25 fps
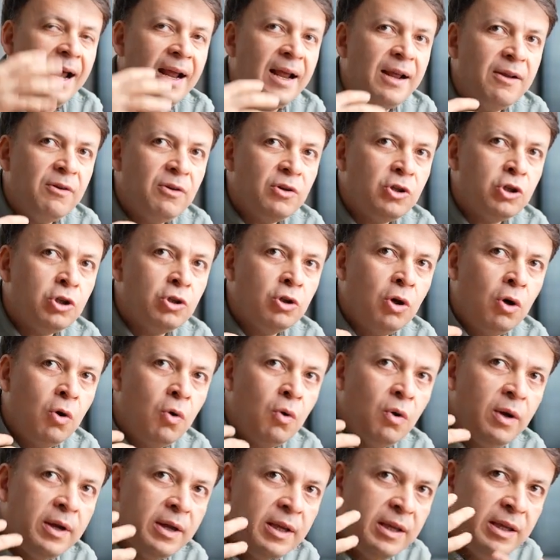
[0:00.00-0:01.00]
you
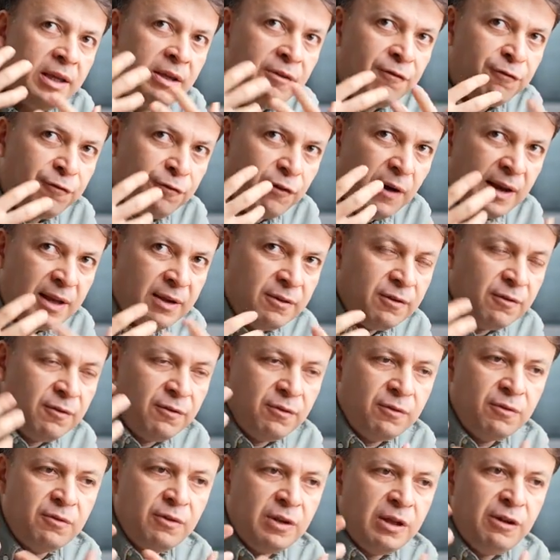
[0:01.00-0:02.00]
know,
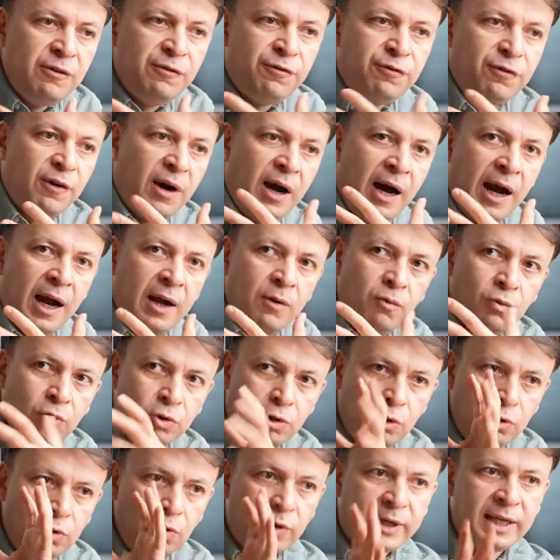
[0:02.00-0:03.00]
if I would
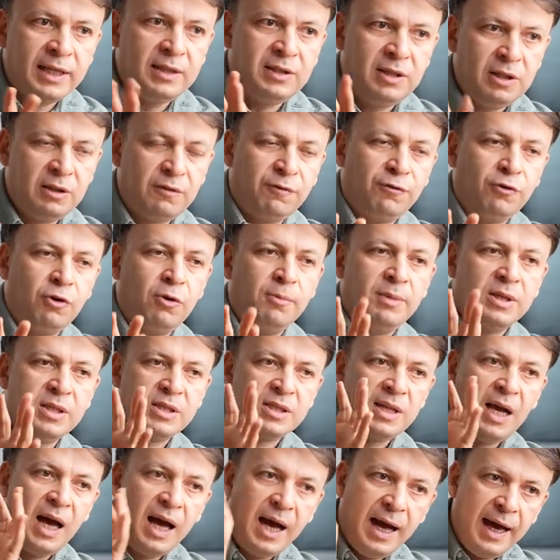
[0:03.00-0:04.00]
look at it from a
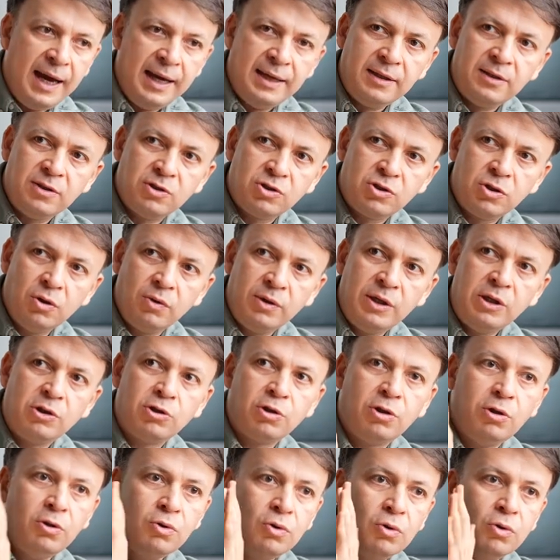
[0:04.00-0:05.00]
side, so it
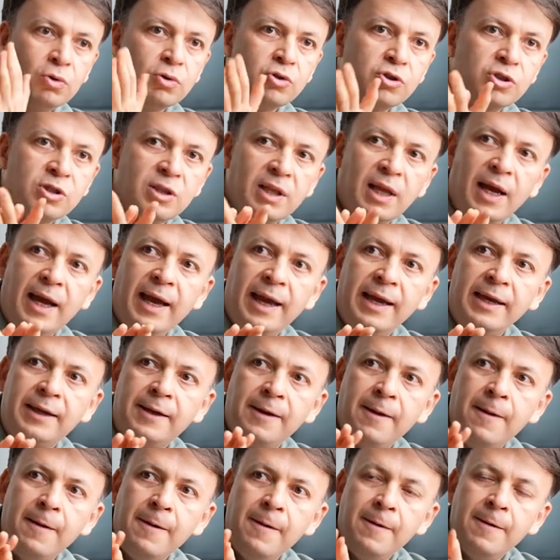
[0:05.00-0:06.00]
looks like
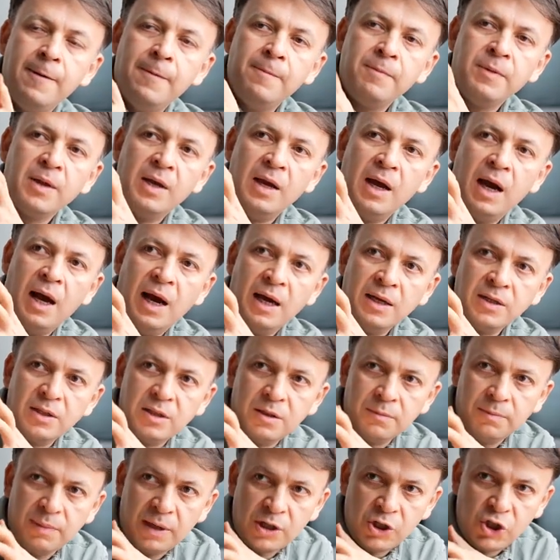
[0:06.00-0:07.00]

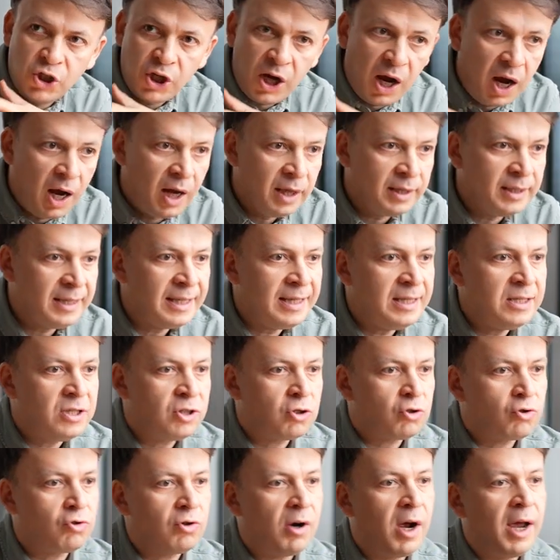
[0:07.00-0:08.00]
Azerbaijan is
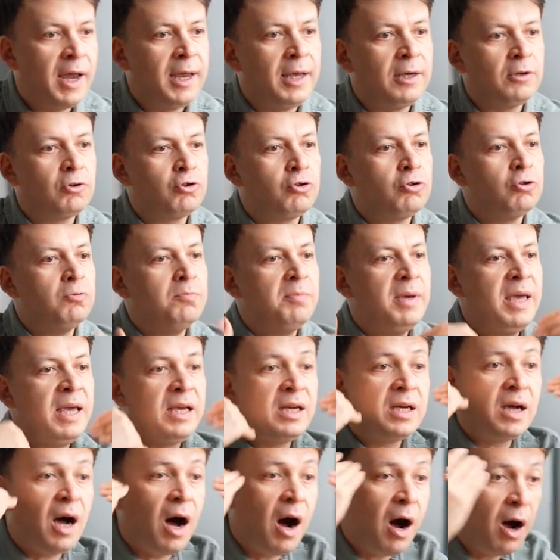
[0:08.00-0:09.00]
trying to
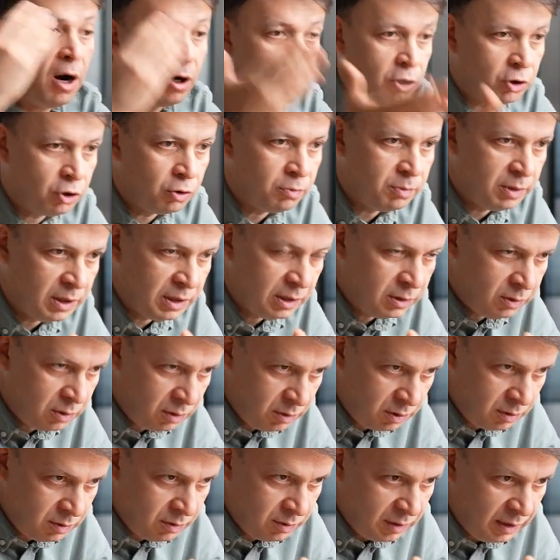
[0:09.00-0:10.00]
make argument
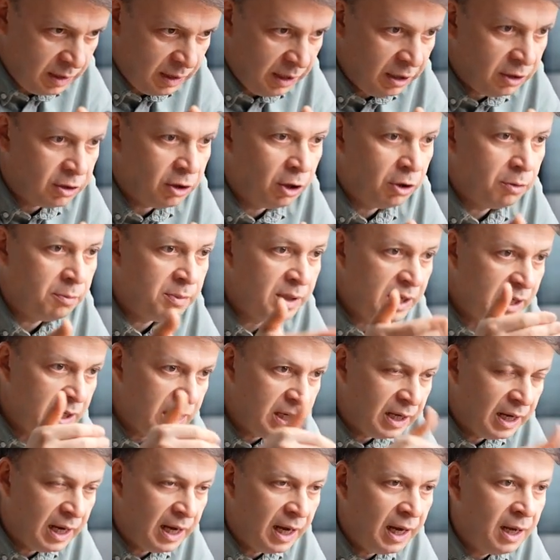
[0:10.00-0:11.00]
in
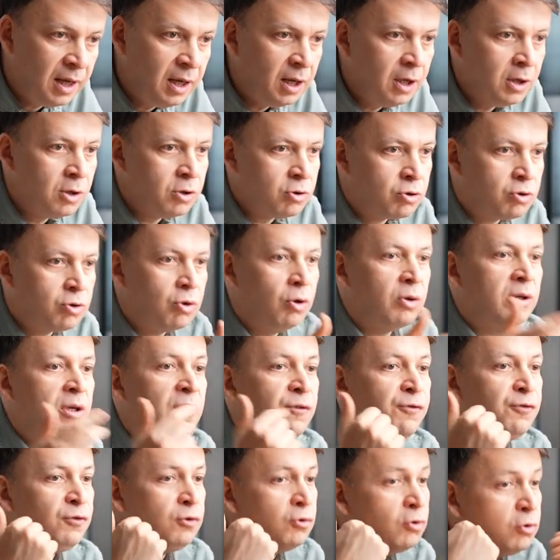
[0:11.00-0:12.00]
Armenia. So
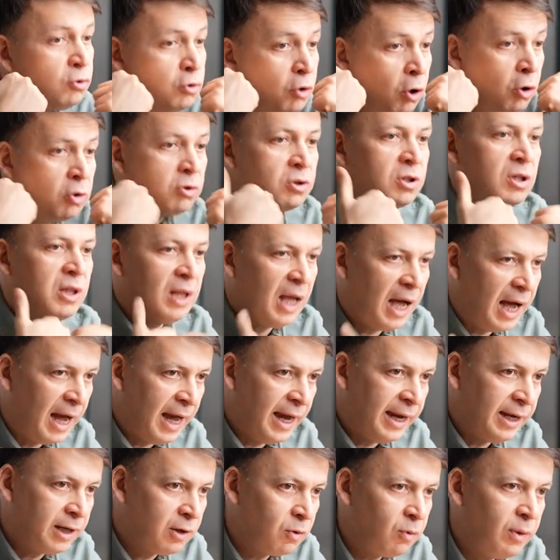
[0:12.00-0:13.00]
if you don't
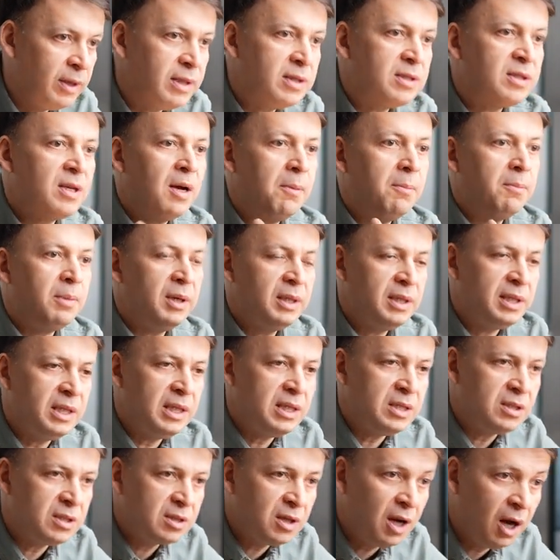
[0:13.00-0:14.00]
like when somebody
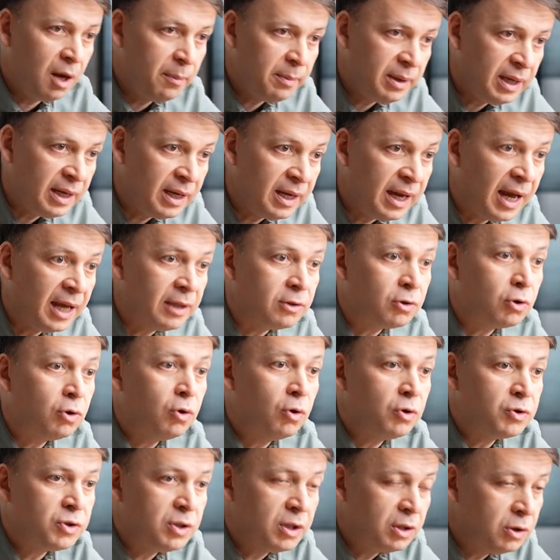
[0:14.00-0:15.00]
is coming and
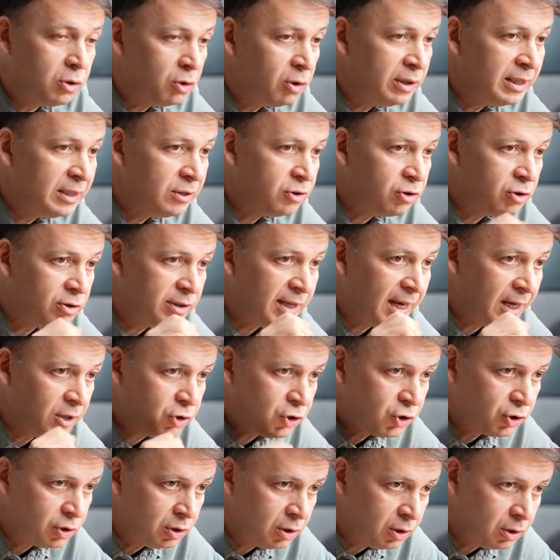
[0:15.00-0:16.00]
crossing your
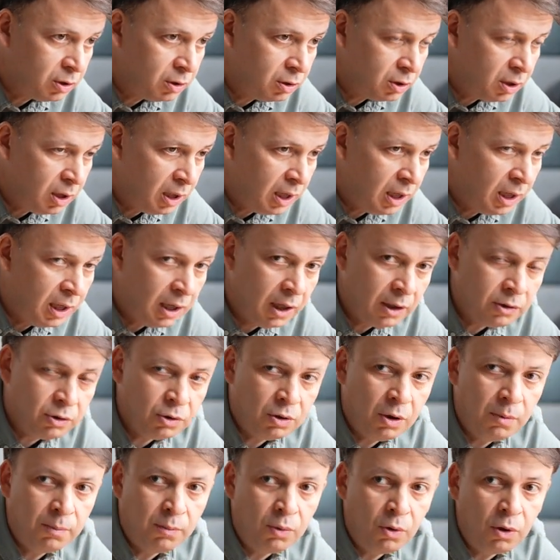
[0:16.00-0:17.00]
international, you
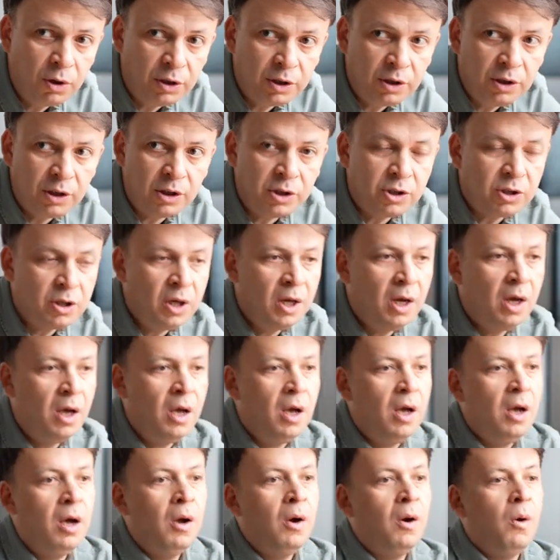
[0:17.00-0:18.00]
know, borders,
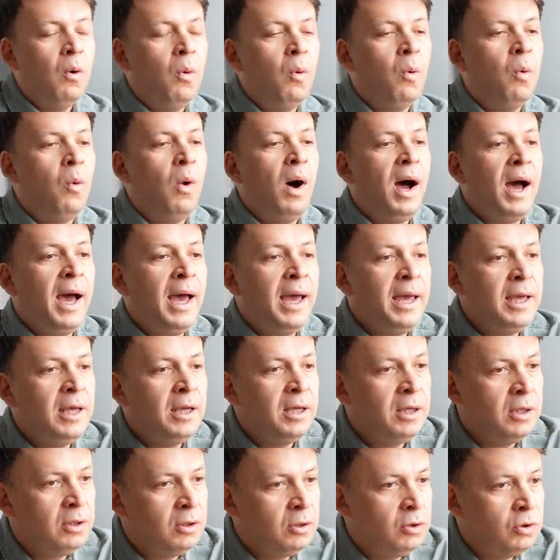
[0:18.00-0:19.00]

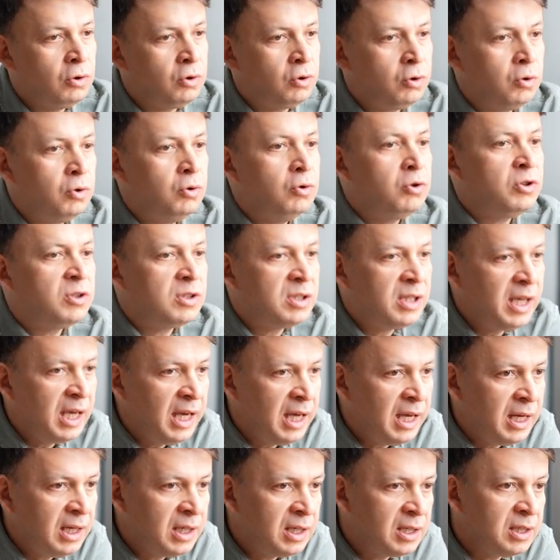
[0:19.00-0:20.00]
why do you
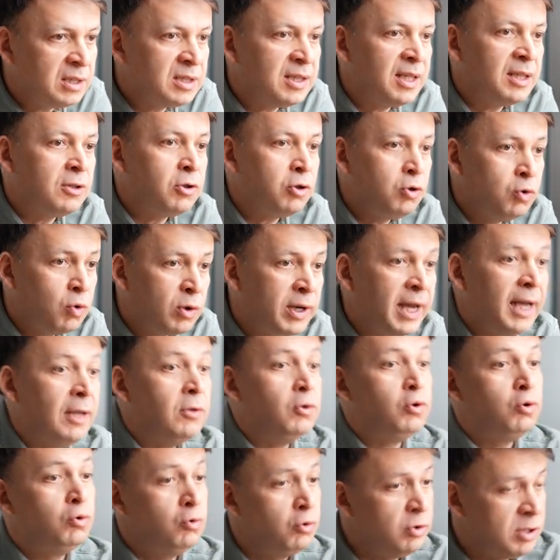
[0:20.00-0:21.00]
think that you can
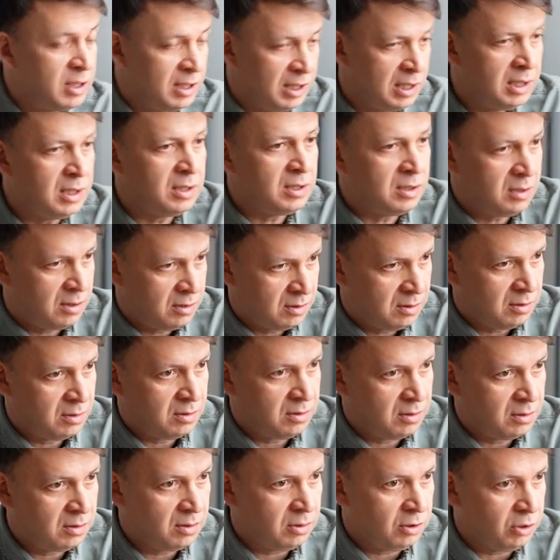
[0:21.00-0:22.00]
do this,
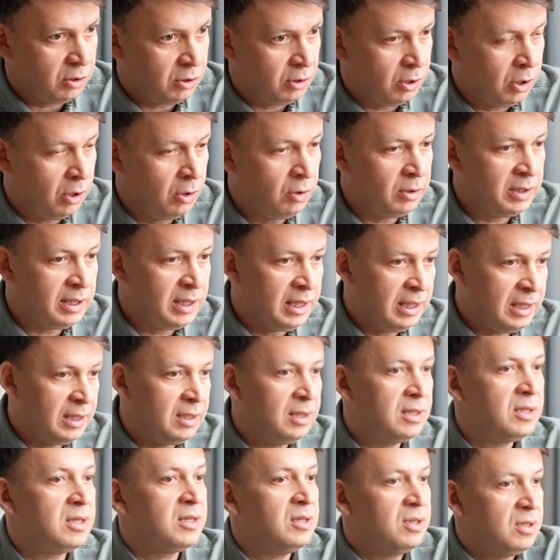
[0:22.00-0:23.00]
you know, in
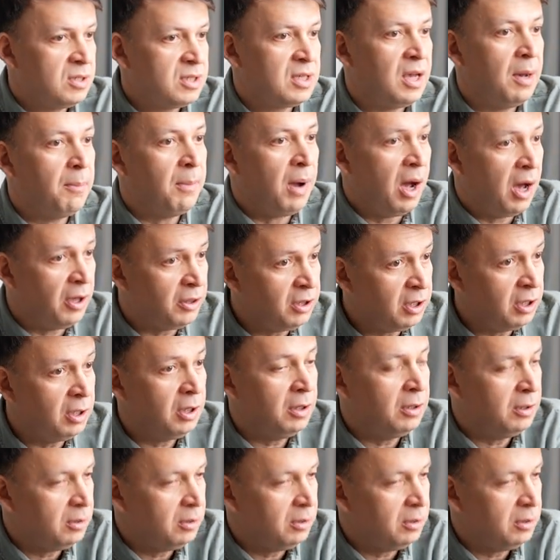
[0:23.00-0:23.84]
some other